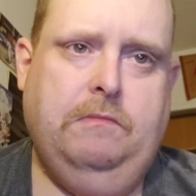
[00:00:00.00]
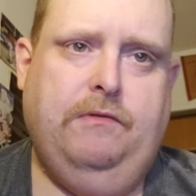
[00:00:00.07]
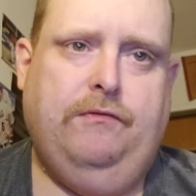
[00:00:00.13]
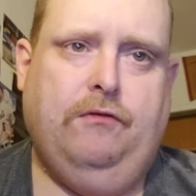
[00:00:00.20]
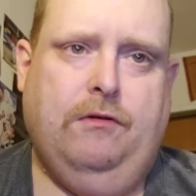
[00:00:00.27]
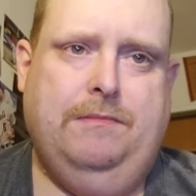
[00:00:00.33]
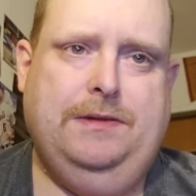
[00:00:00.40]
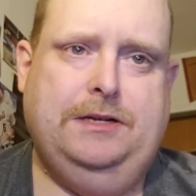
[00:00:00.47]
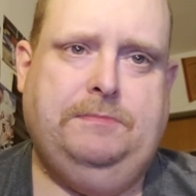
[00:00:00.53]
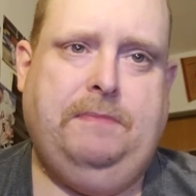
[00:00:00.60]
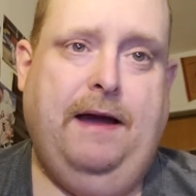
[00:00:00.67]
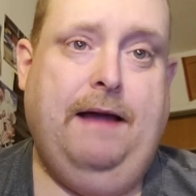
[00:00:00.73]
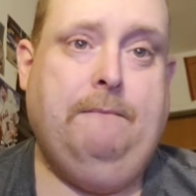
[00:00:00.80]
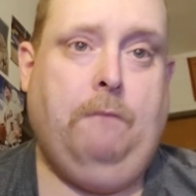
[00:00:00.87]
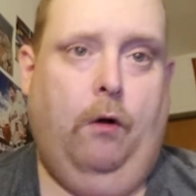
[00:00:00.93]
performance
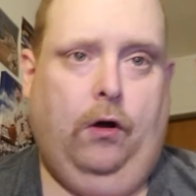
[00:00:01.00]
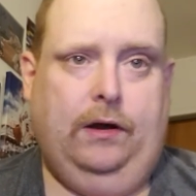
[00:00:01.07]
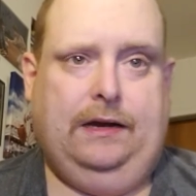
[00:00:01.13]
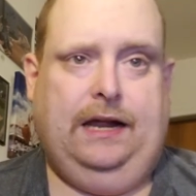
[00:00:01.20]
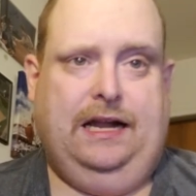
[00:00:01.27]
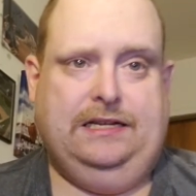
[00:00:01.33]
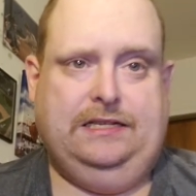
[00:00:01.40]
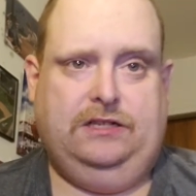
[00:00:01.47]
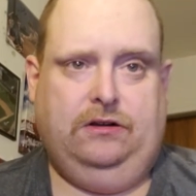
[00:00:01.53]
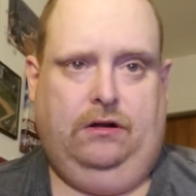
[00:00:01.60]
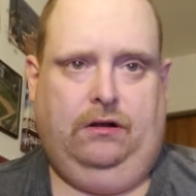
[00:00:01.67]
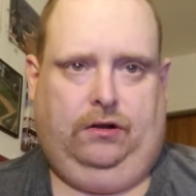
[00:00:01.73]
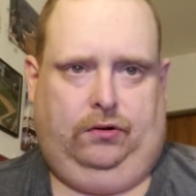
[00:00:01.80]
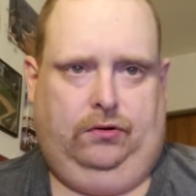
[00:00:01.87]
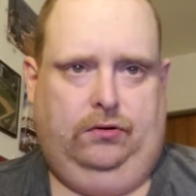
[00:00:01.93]
by Marc
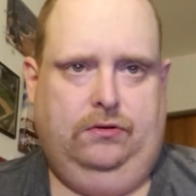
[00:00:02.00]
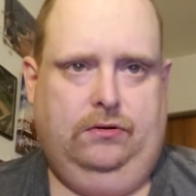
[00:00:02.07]
Gasol.